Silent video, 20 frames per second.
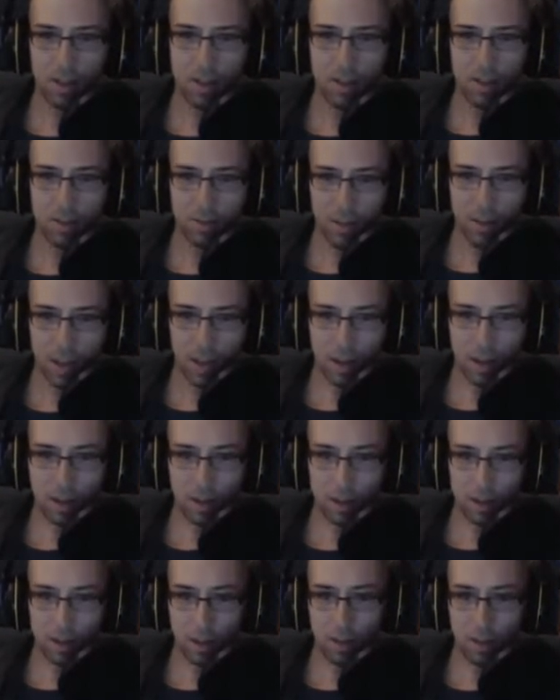So yeah,
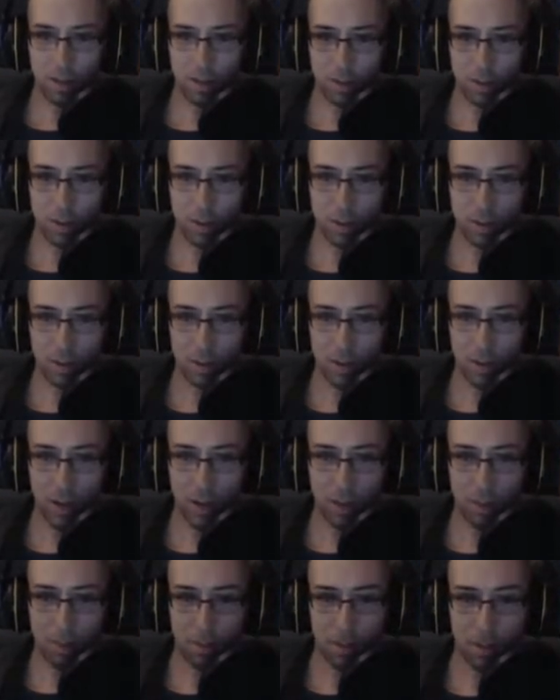let's uh, let's see what's going on
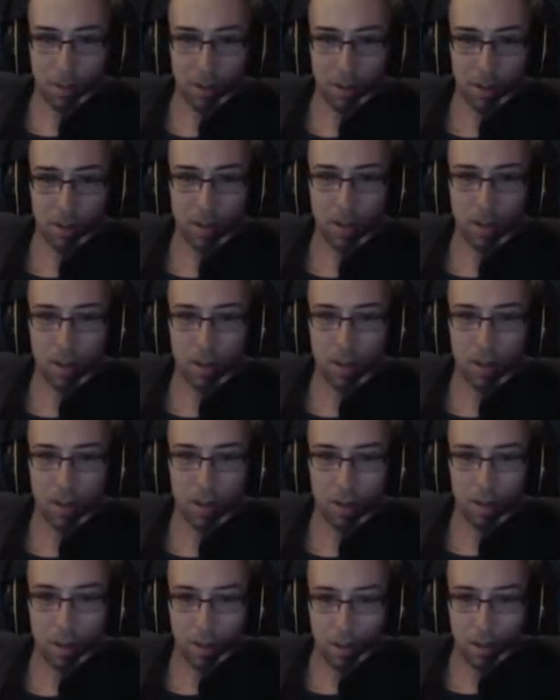up in here
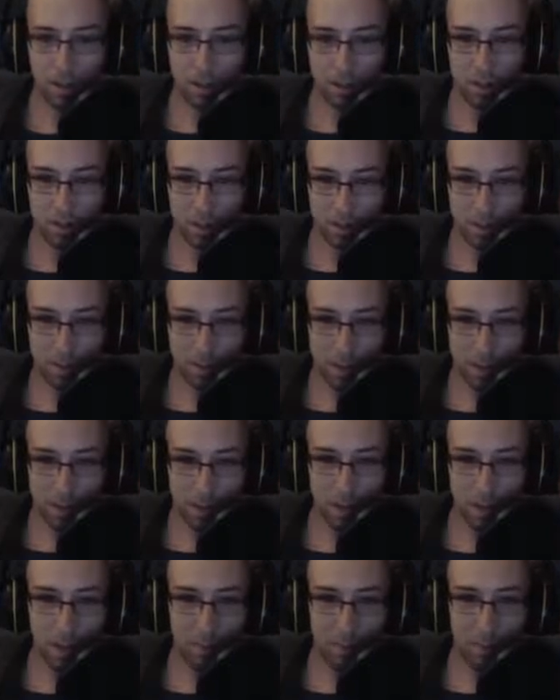see if there's any
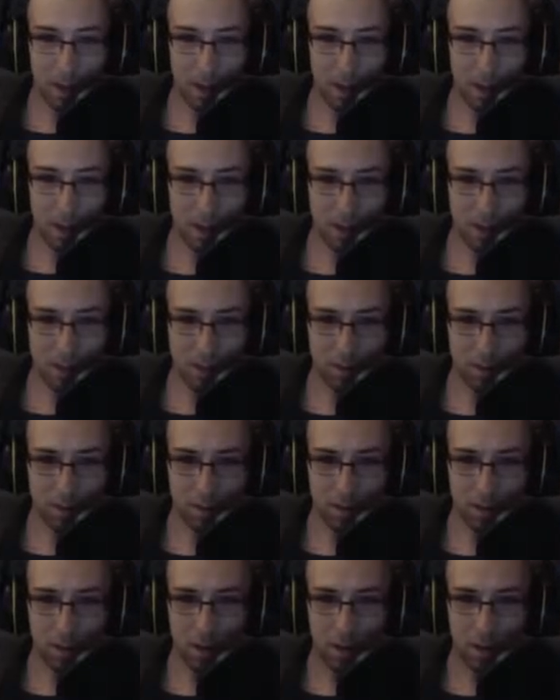dead bodies
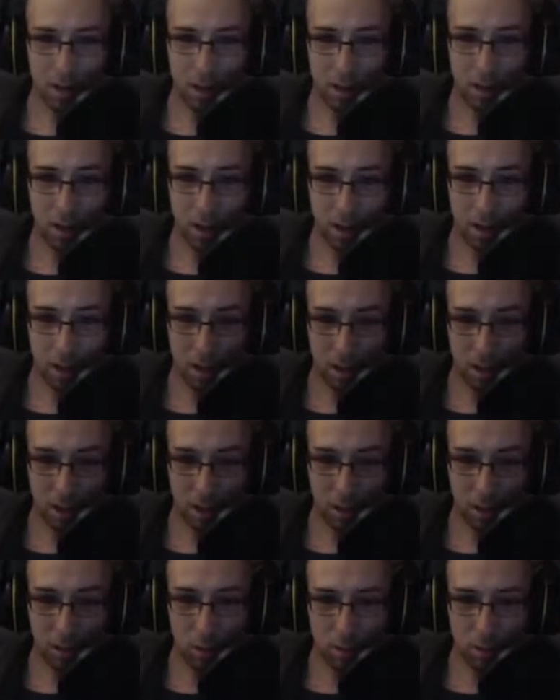or uh, anything
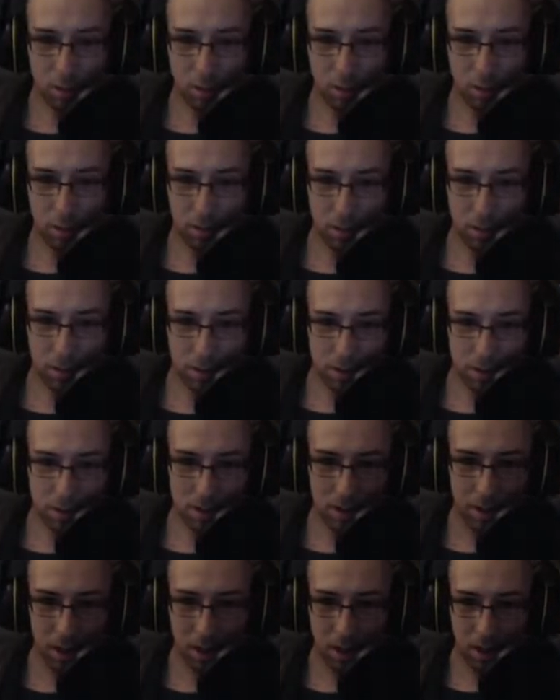useful or
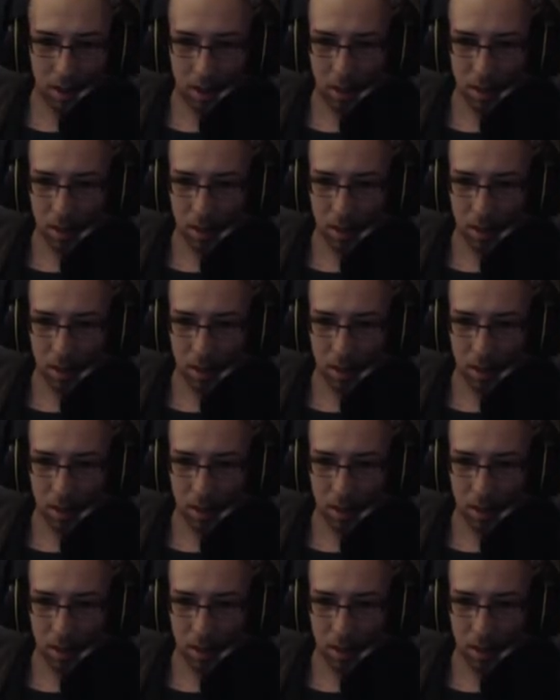interesting.